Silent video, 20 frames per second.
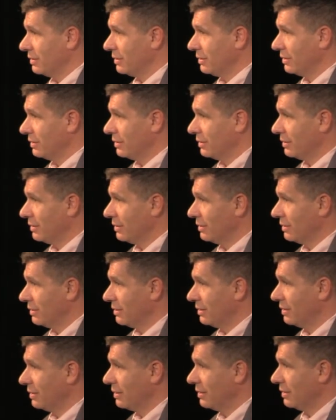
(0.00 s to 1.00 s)

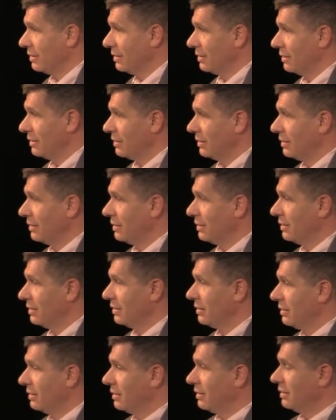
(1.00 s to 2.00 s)

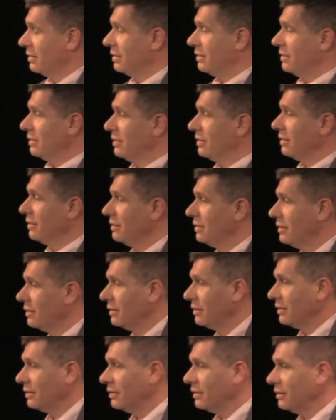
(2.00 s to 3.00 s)
Nobody speaks.